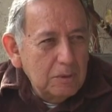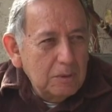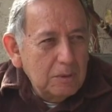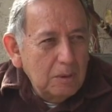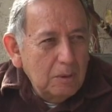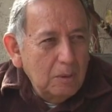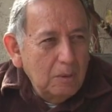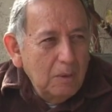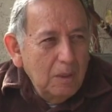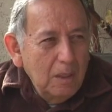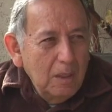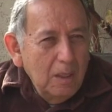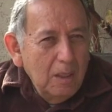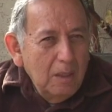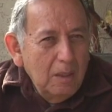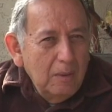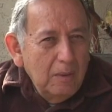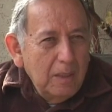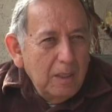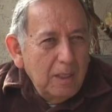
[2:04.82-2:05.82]
so
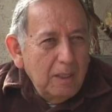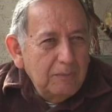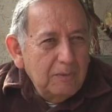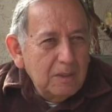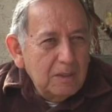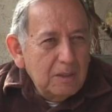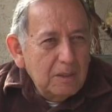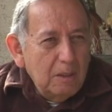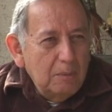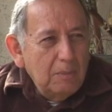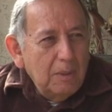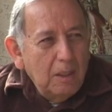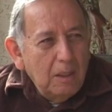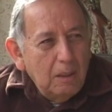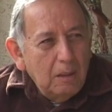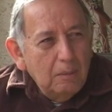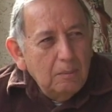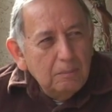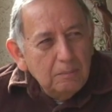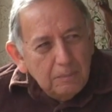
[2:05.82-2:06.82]
they have to
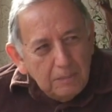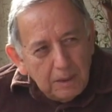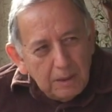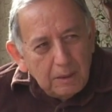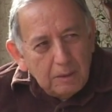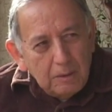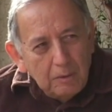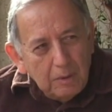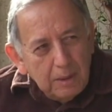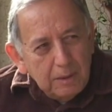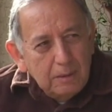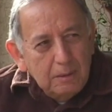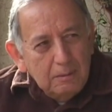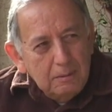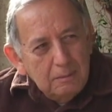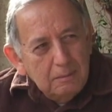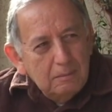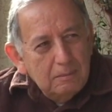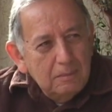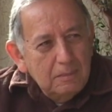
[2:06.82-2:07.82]
somehow integrate
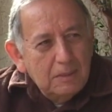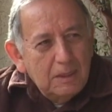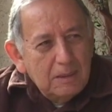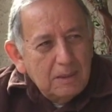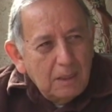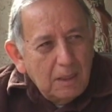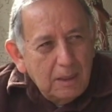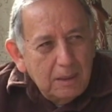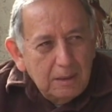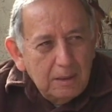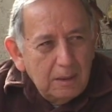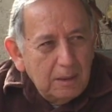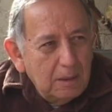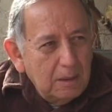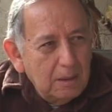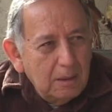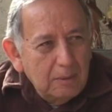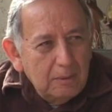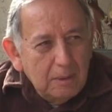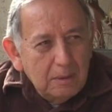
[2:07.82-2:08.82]
this
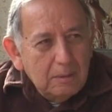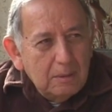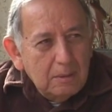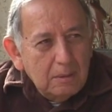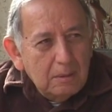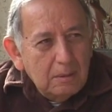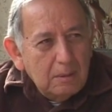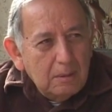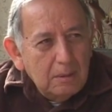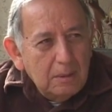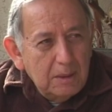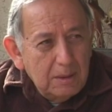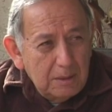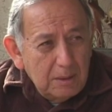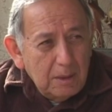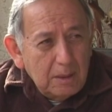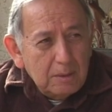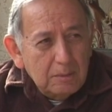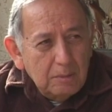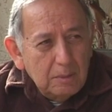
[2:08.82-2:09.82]
idea that there is
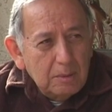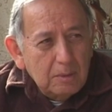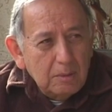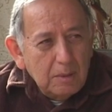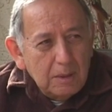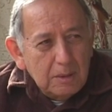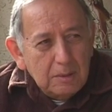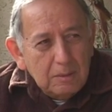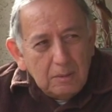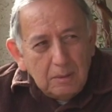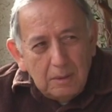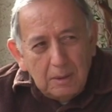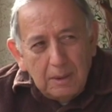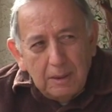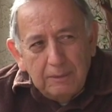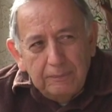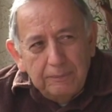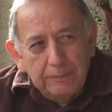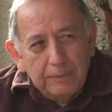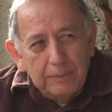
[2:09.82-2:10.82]
extraterrestrial
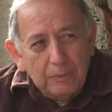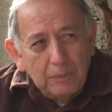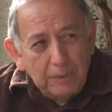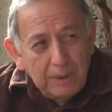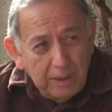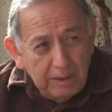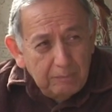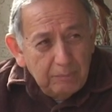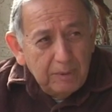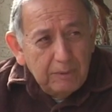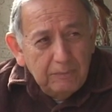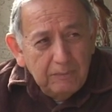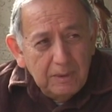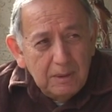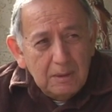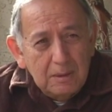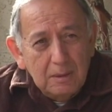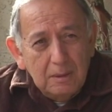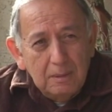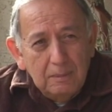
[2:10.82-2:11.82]
life, and we have been
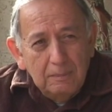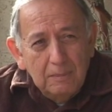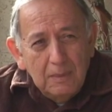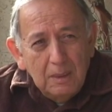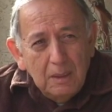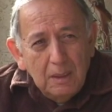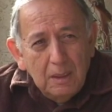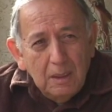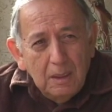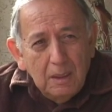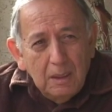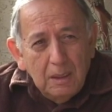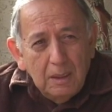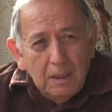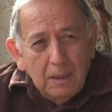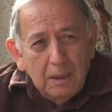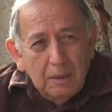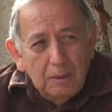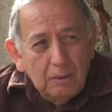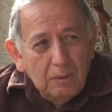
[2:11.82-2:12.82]
visited,
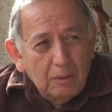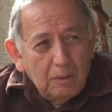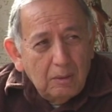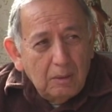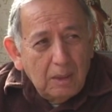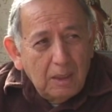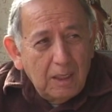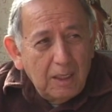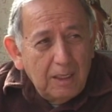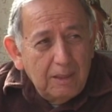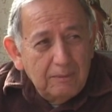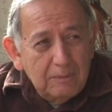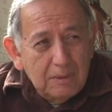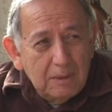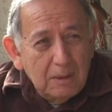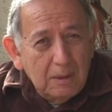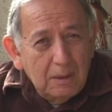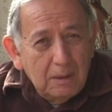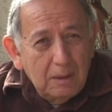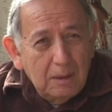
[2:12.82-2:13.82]
into their lives,
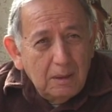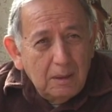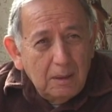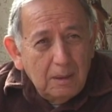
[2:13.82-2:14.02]
and